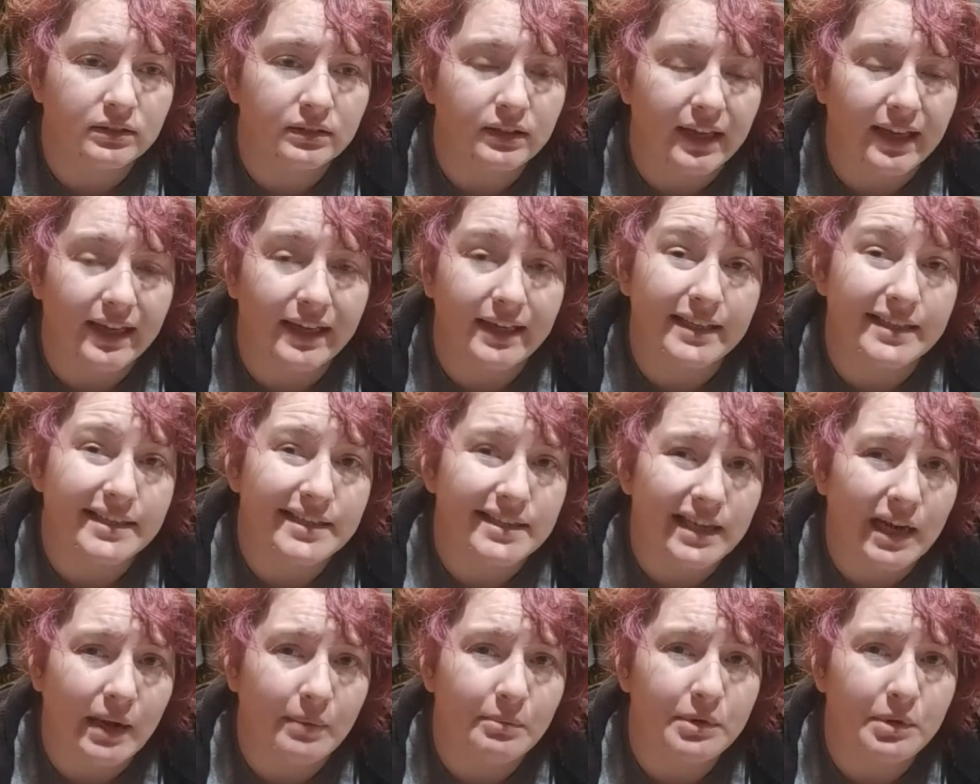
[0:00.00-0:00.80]
and it's
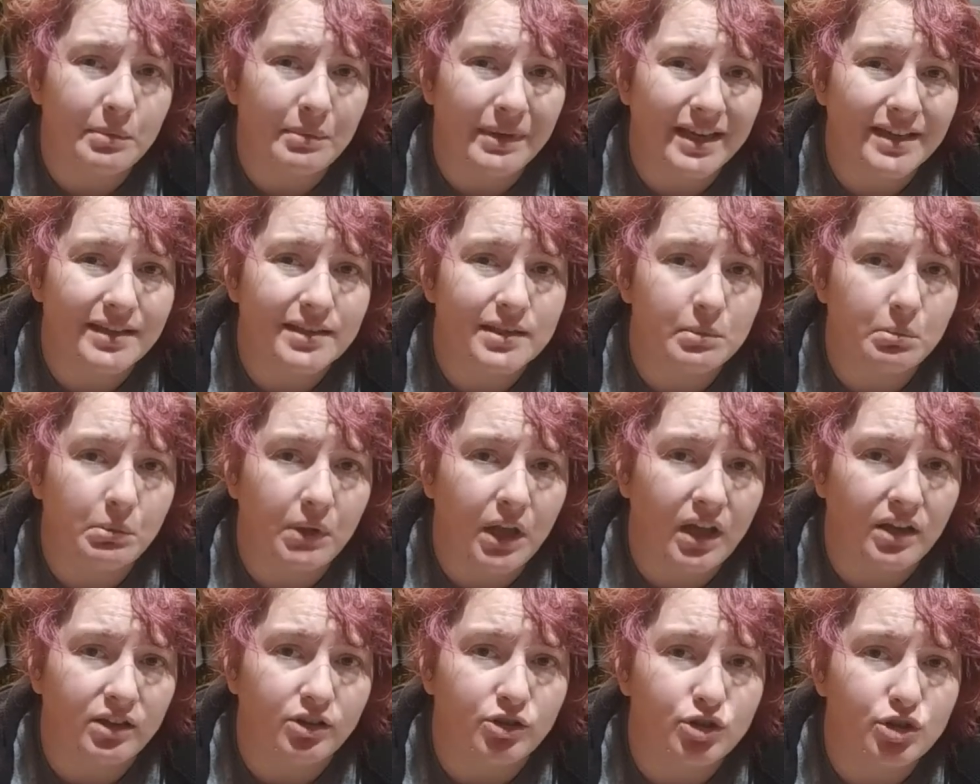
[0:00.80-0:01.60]
time to make some
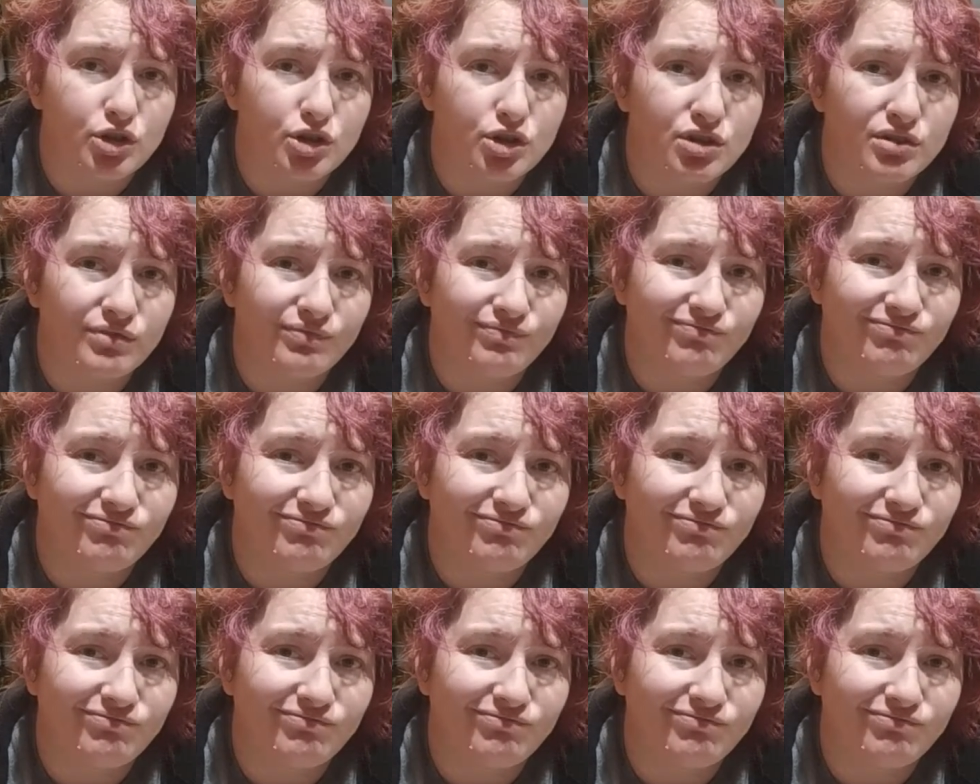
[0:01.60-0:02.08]
lunch.